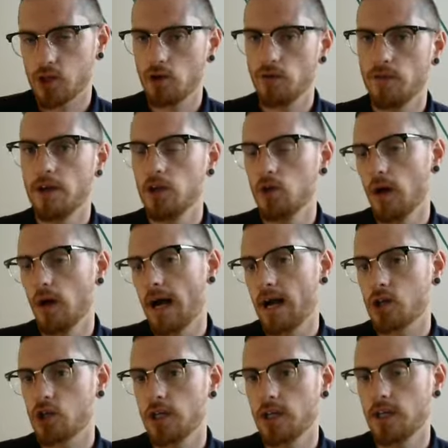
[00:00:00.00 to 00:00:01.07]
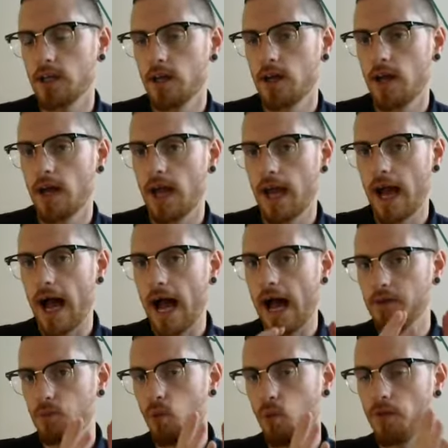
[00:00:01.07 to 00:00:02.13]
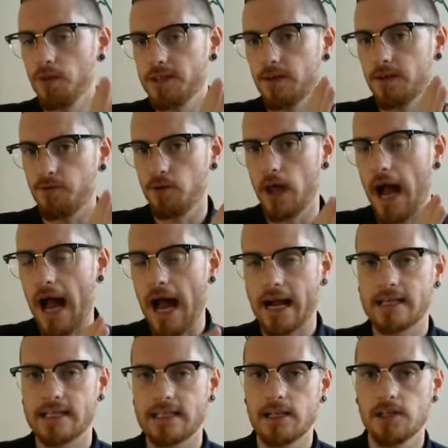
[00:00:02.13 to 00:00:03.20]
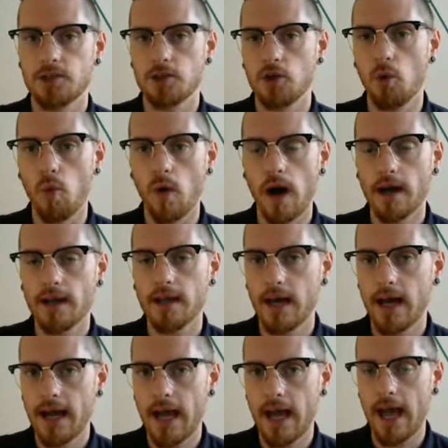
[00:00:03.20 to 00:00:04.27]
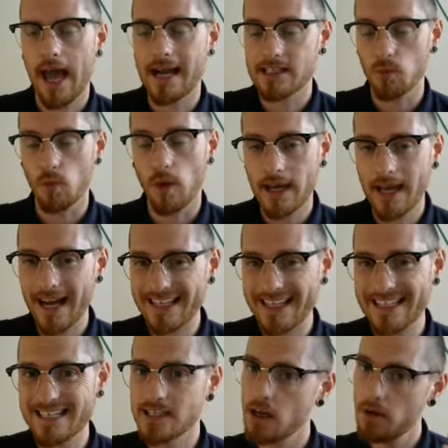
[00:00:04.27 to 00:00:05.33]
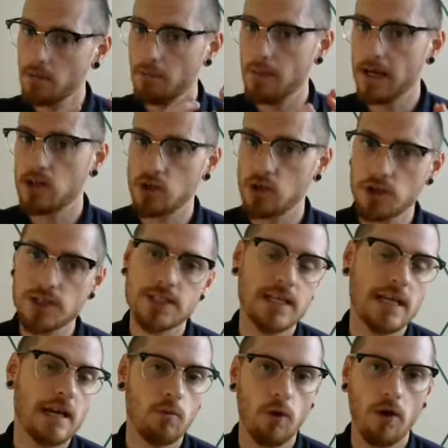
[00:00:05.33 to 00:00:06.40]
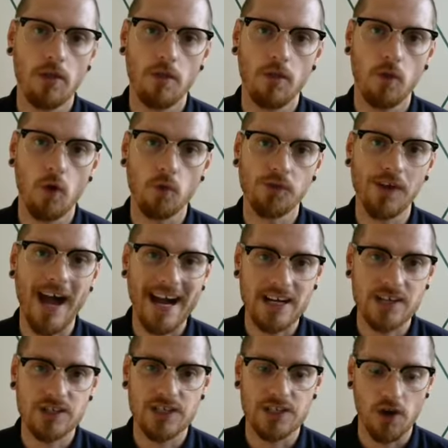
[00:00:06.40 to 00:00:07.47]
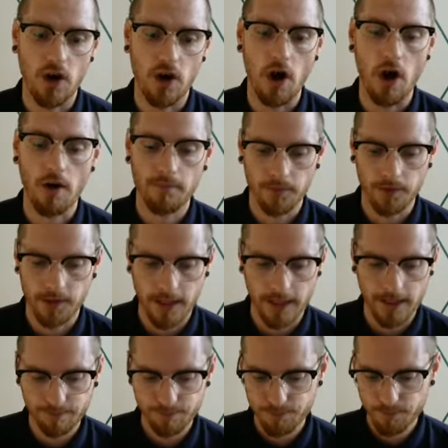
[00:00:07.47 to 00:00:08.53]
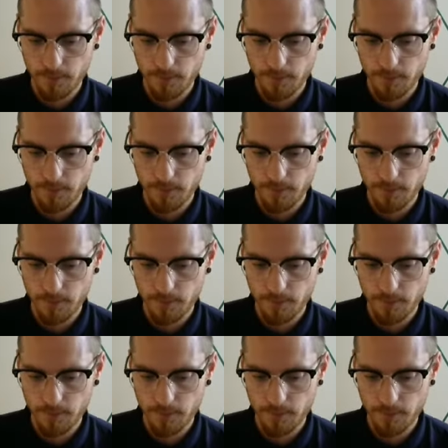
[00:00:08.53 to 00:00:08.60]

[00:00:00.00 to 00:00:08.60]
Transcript: sure that you actually add what the different axes, so your y and x and y axes, make sure you say what those axes are, okay?